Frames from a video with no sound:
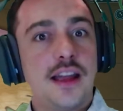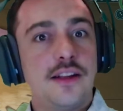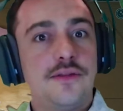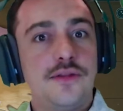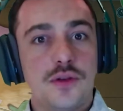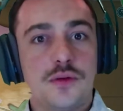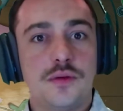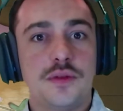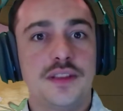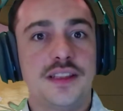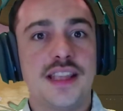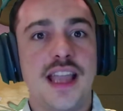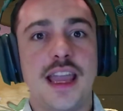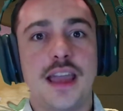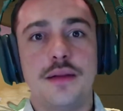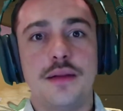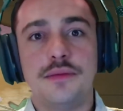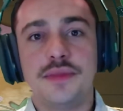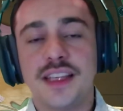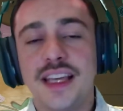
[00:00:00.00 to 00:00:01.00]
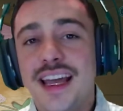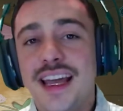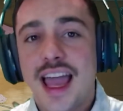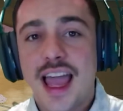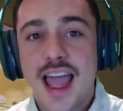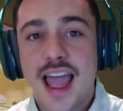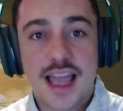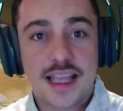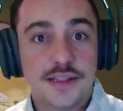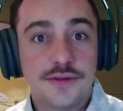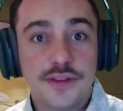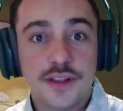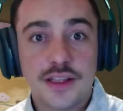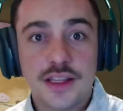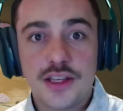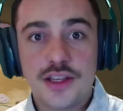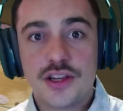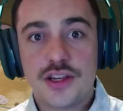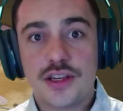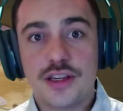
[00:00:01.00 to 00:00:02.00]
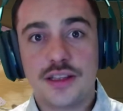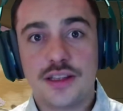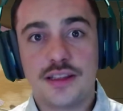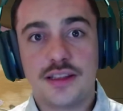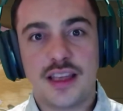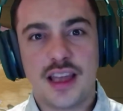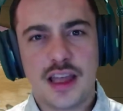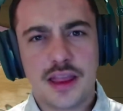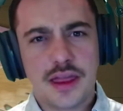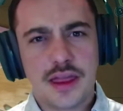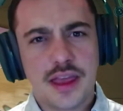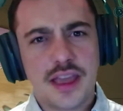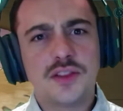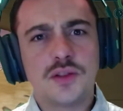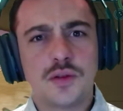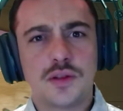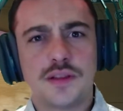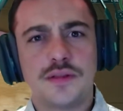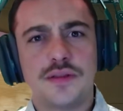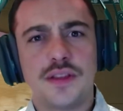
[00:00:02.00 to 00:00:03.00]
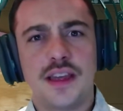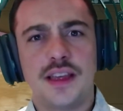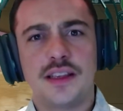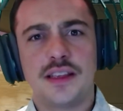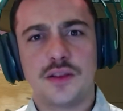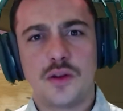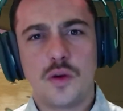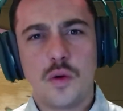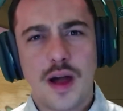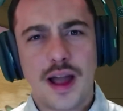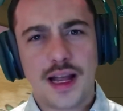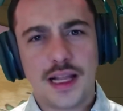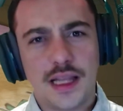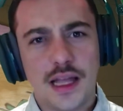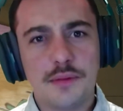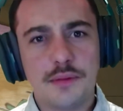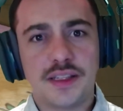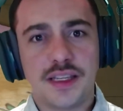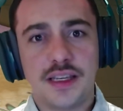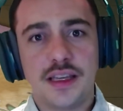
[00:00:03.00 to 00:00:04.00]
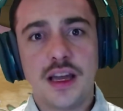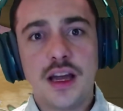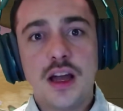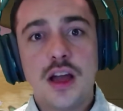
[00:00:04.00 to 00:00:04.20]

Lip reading: viewers' names as villagers, and these sorts of things are quite clumsy.